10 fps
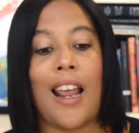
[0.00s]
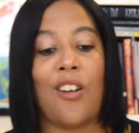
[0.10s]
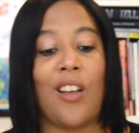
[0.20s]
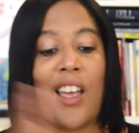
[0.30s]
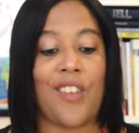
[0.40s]
I
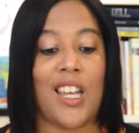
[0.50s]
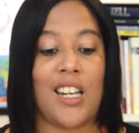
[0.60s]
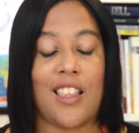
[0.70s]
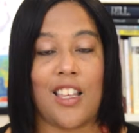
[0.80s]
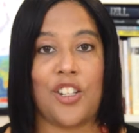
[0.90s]
don't have
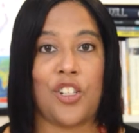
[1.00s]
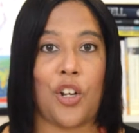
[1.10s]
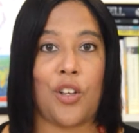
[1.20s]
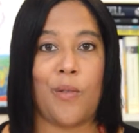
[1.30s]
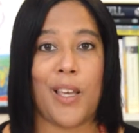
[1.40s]
anything to
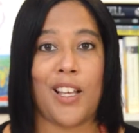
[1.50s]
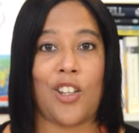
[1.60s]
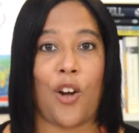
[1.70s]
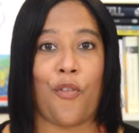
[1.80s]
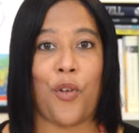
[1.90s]
show you because
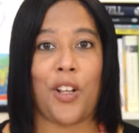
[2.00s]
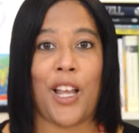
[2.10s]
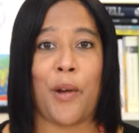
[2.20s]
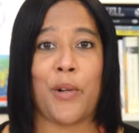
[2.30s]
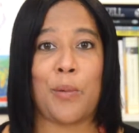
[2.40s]
our foreign
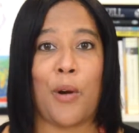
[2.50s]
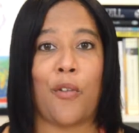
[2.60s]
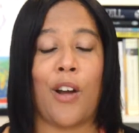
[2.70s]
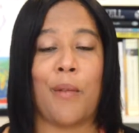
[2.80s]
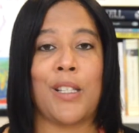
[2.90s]
language
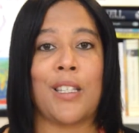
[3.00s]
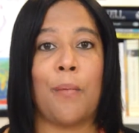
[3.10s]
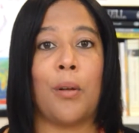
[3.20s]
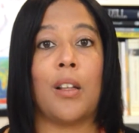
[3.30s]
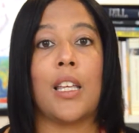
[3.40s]
program is
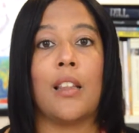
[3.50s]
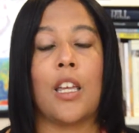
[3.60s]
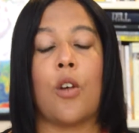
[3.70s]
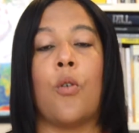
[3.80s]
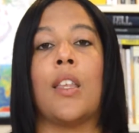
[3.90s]

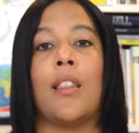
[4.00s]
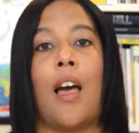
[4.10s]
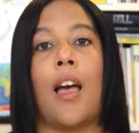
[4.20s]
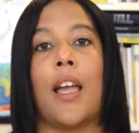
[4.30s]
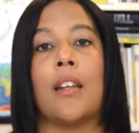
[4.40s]
completely
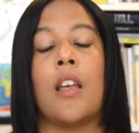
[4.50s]
online.